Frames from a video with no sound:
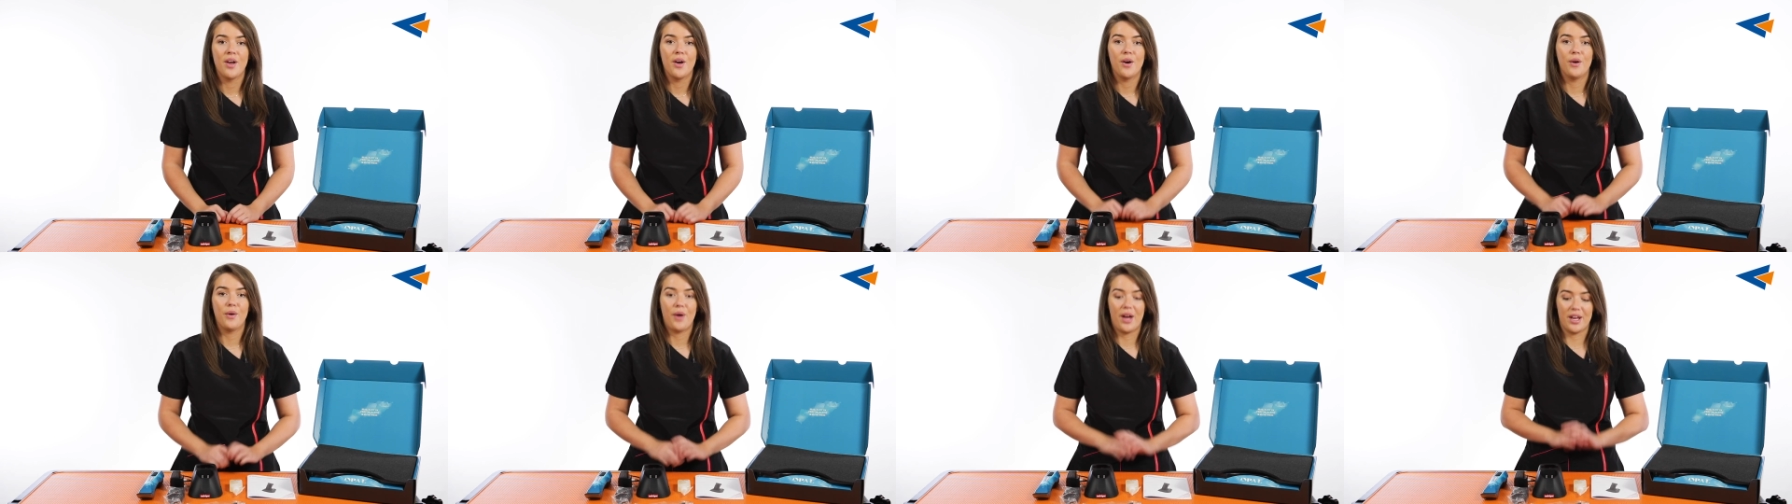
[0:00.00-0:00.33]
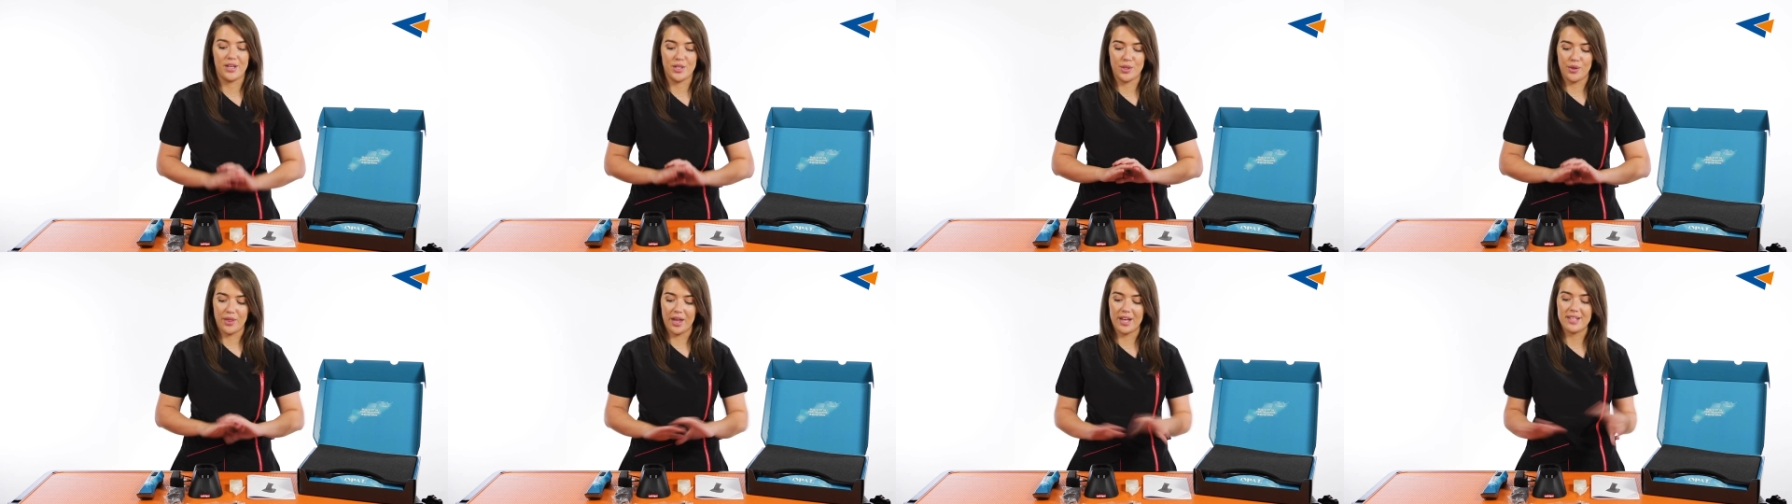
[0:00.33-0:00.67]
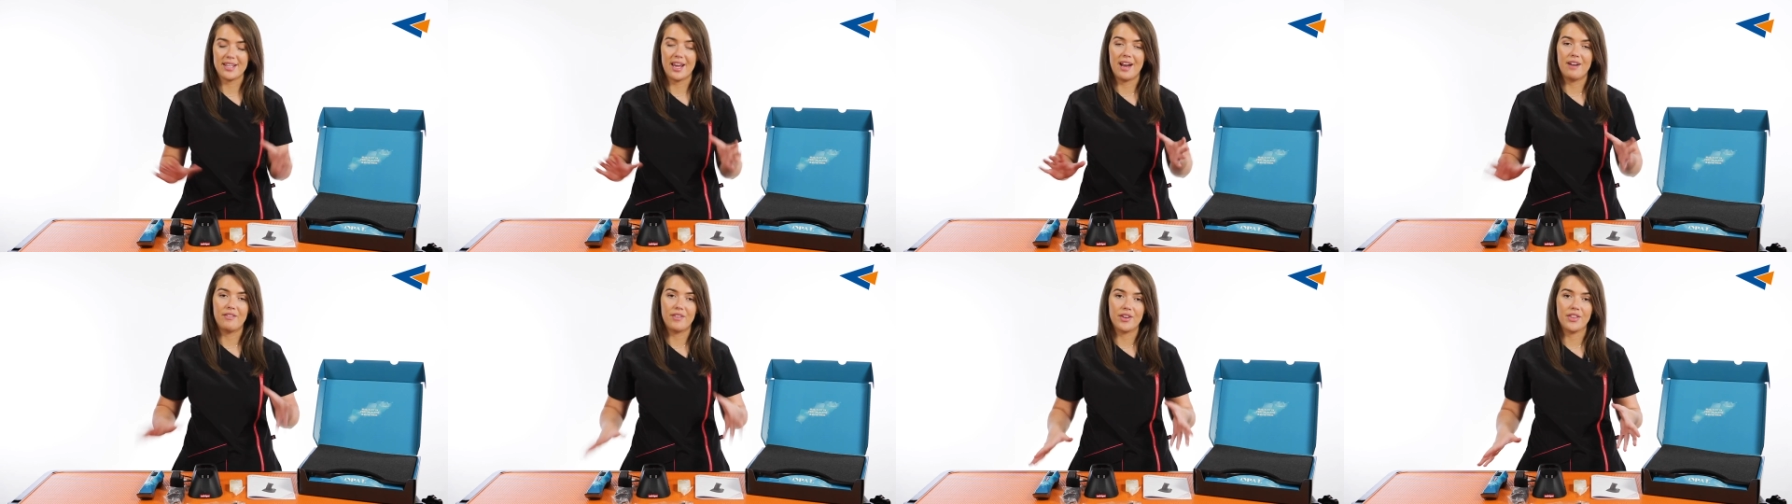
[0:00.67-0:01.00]
Okay, so that's
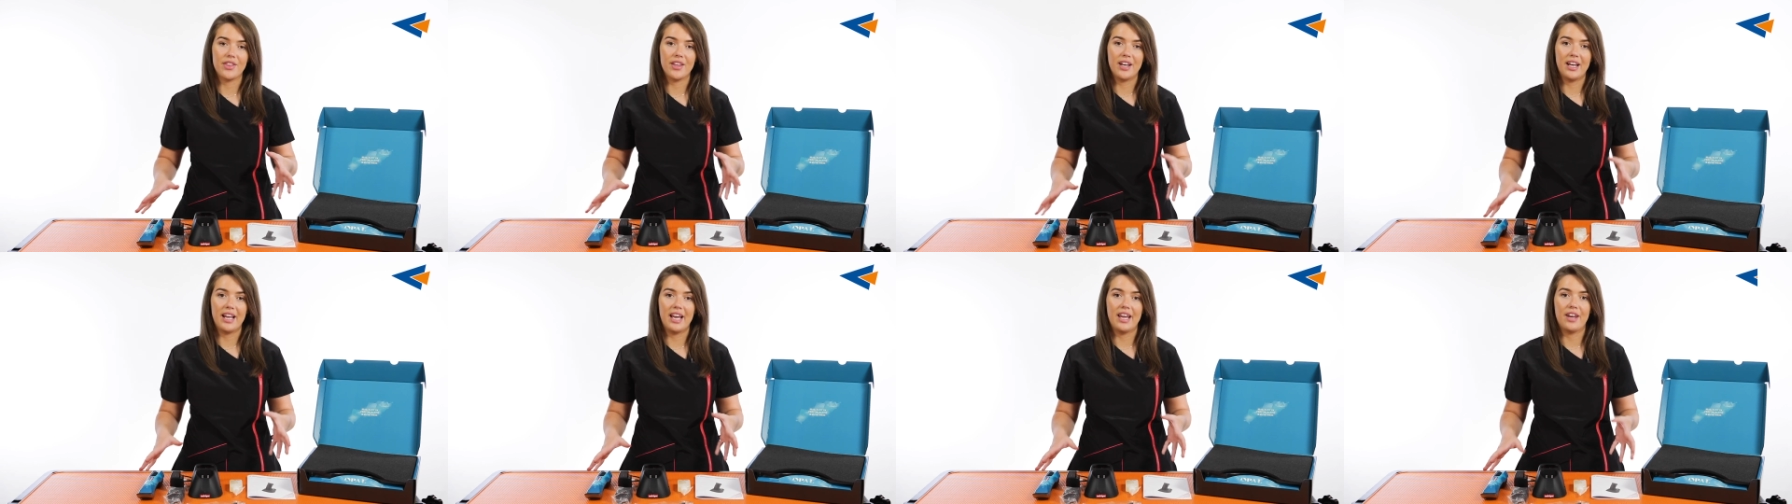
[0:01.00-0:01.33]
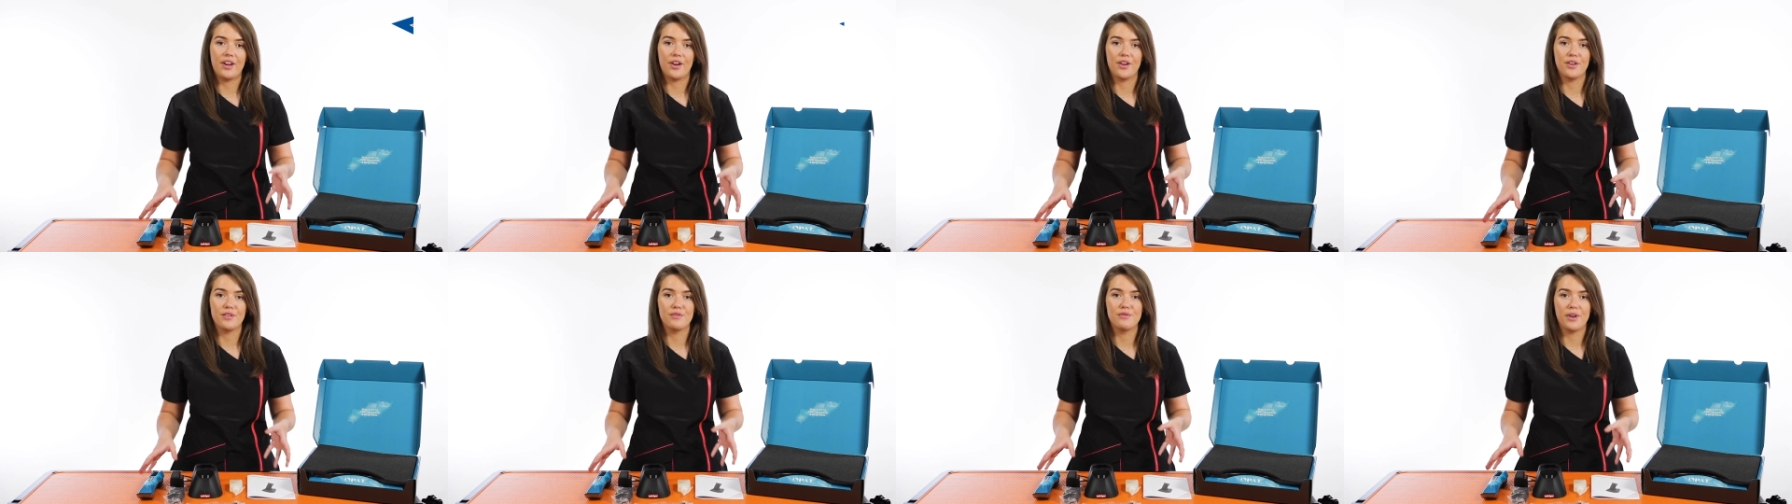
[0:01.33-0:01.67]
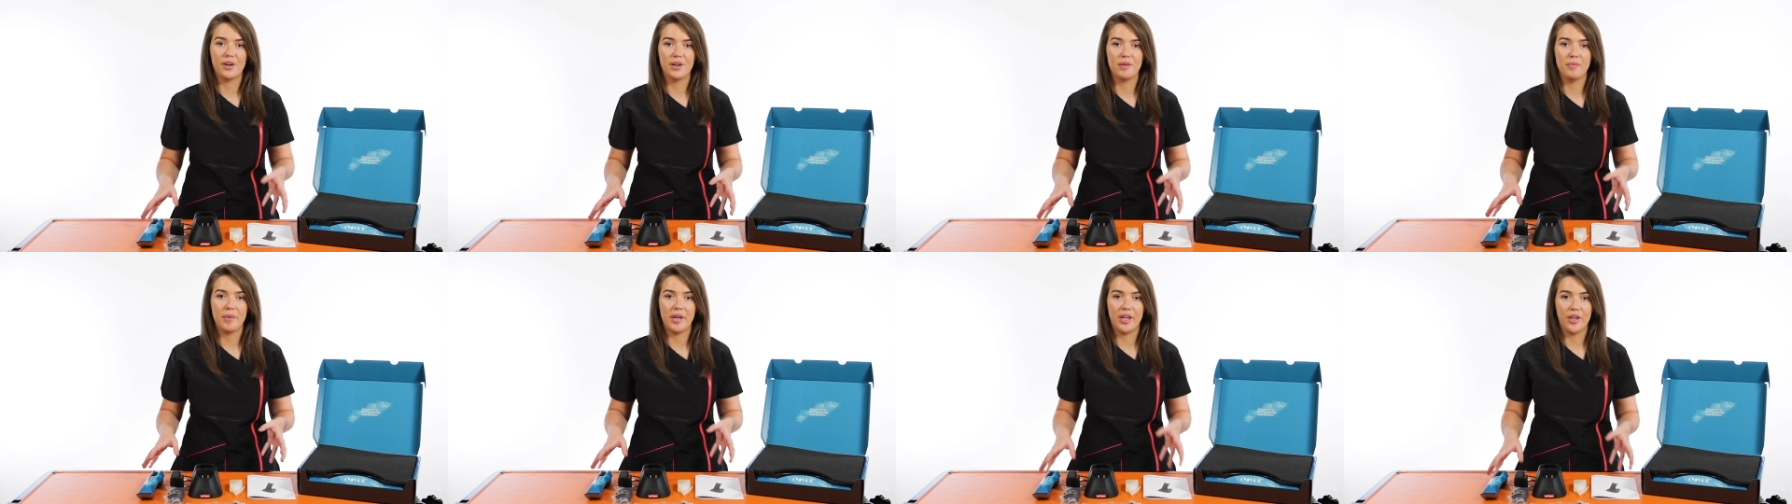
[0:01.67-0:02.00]
everything laid out in
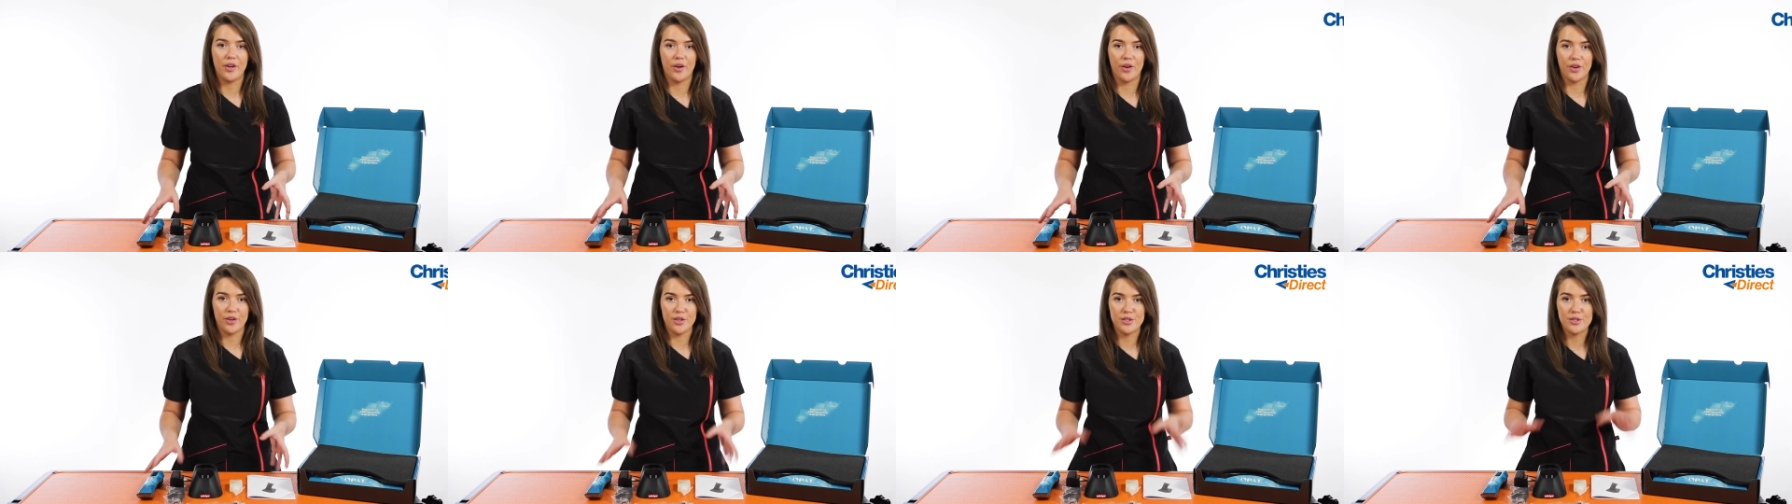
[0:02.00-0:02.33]
front of me now.